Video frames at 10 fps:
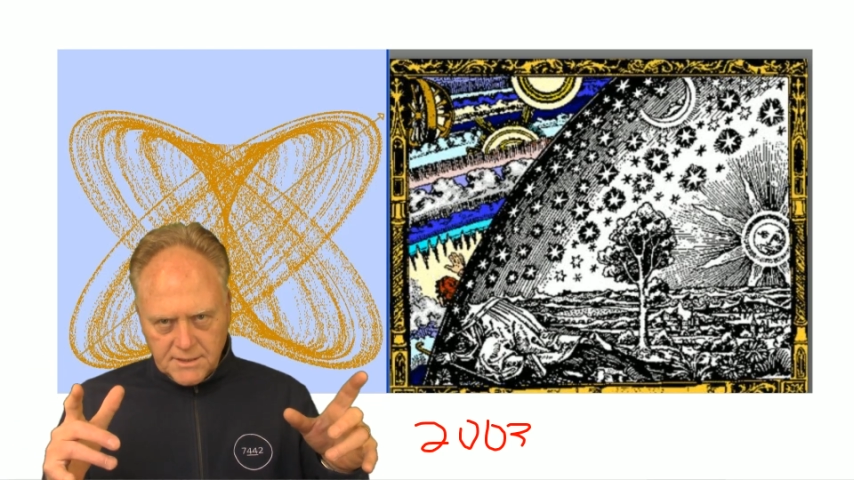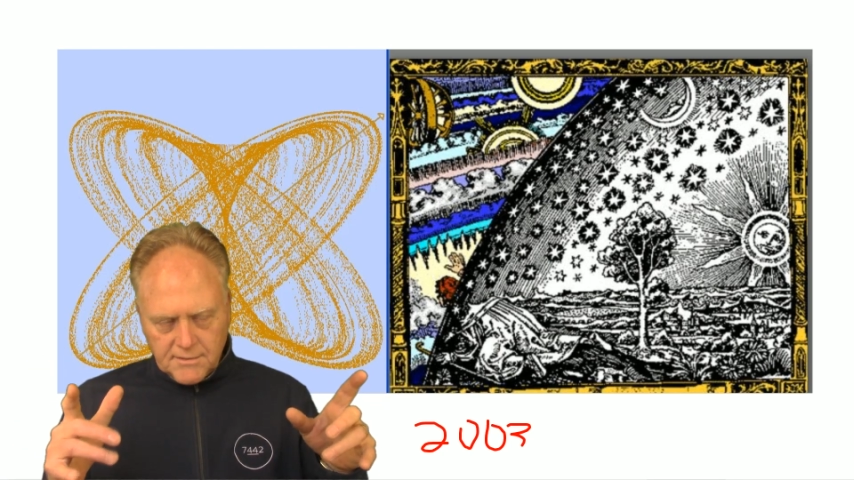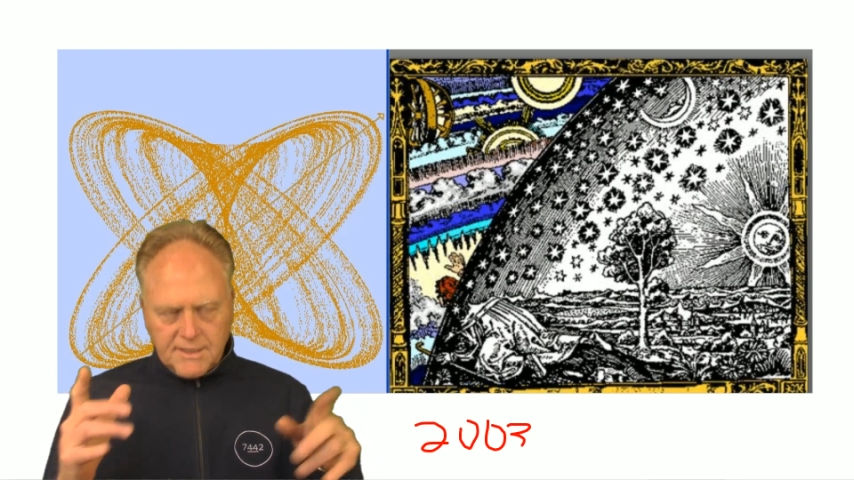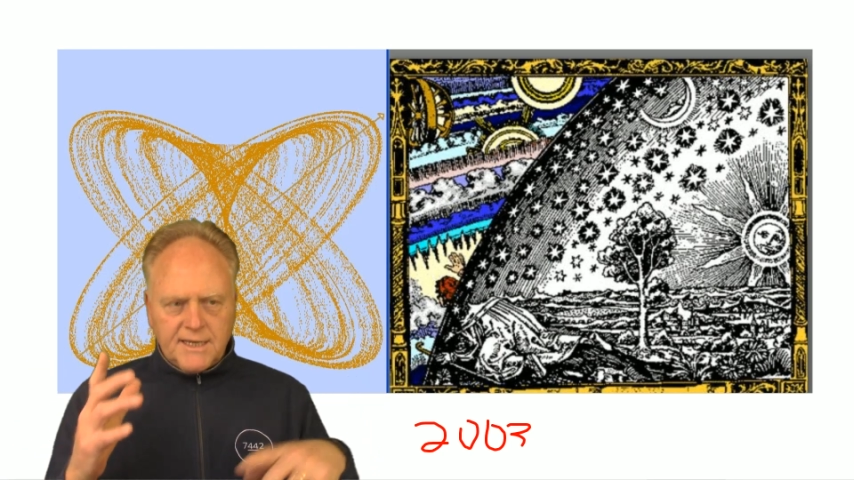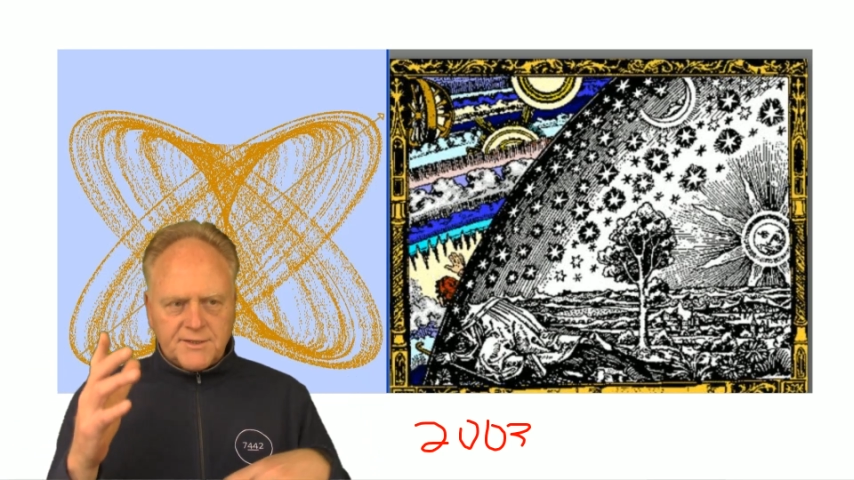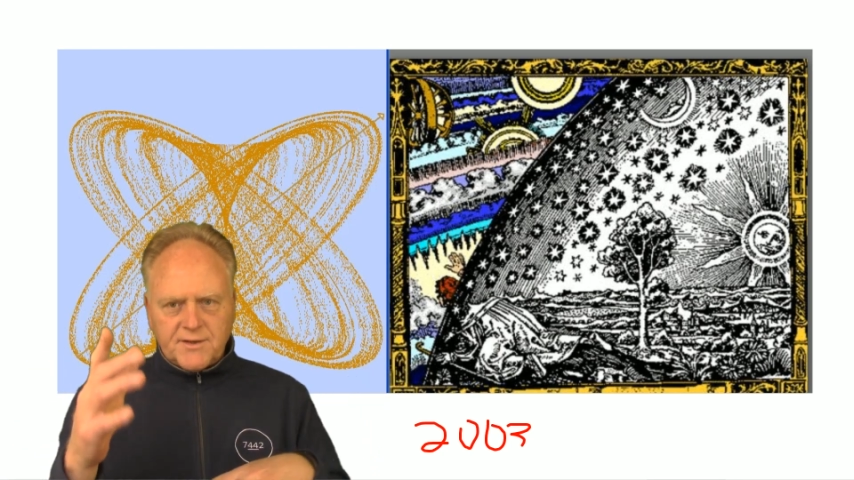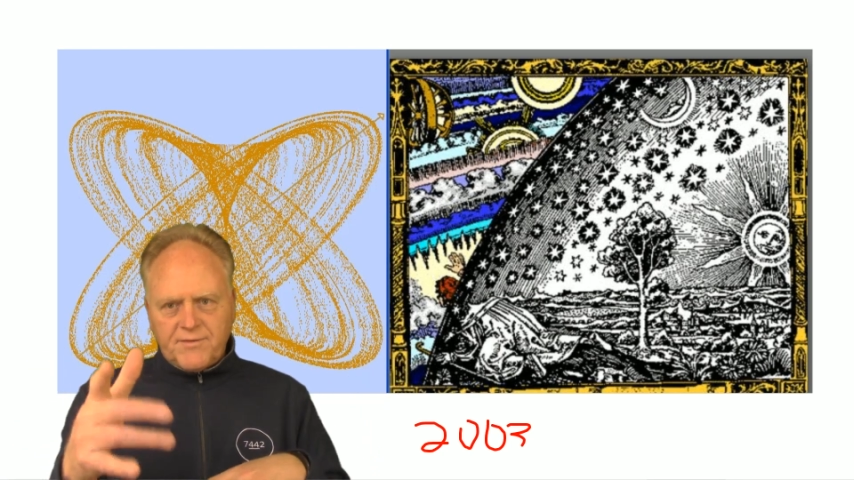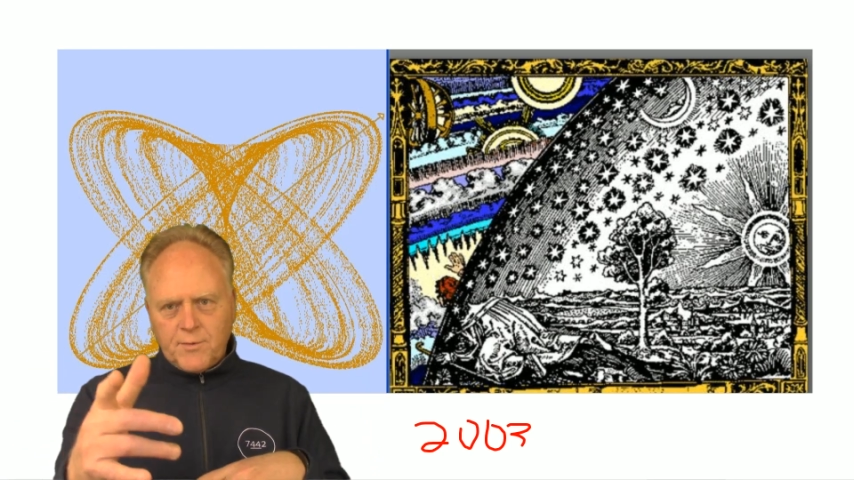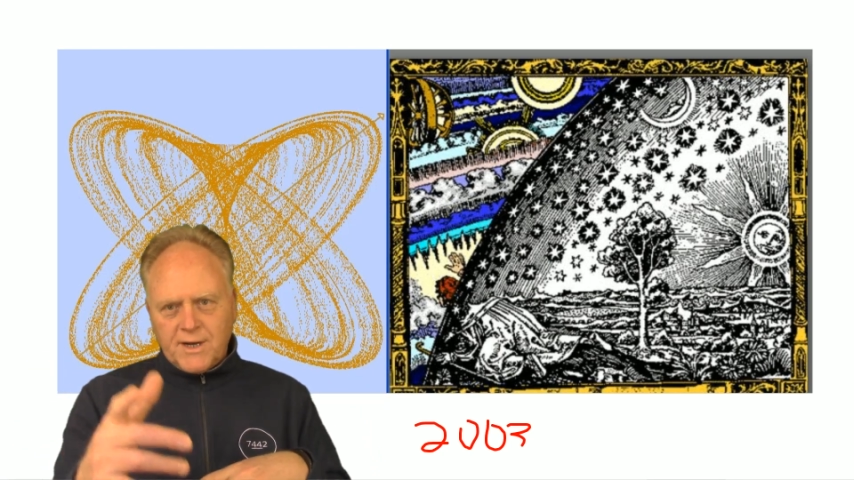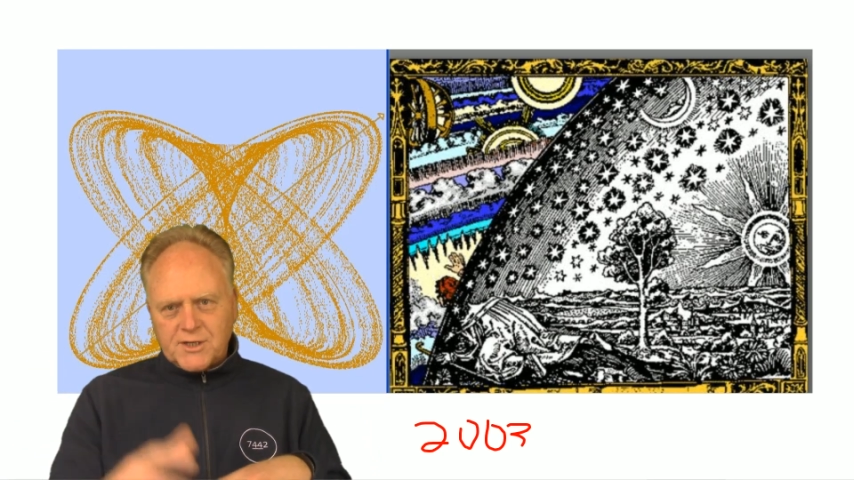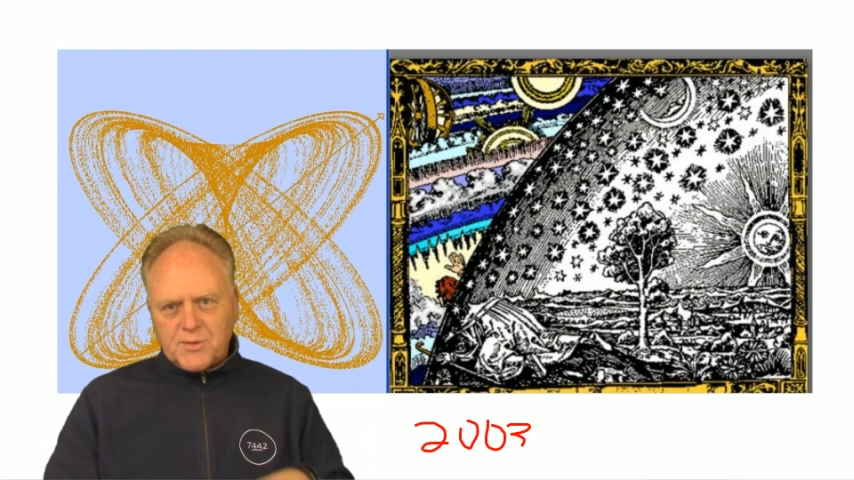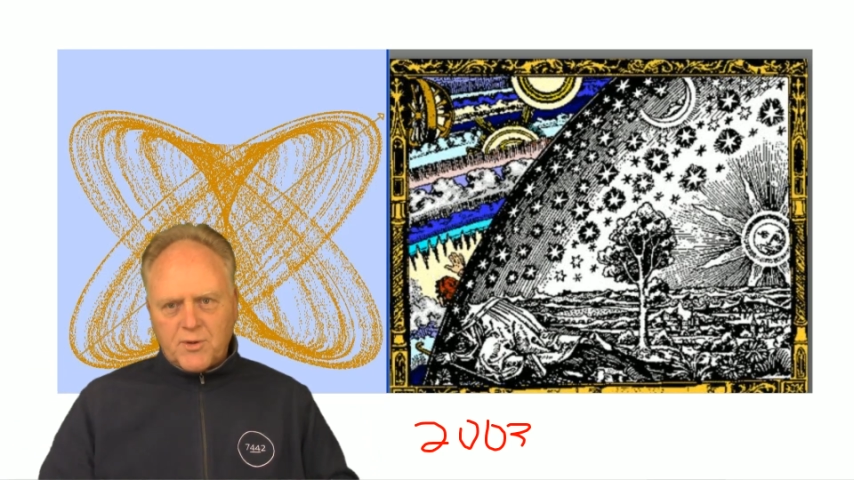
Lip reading: Okay, so if you watch the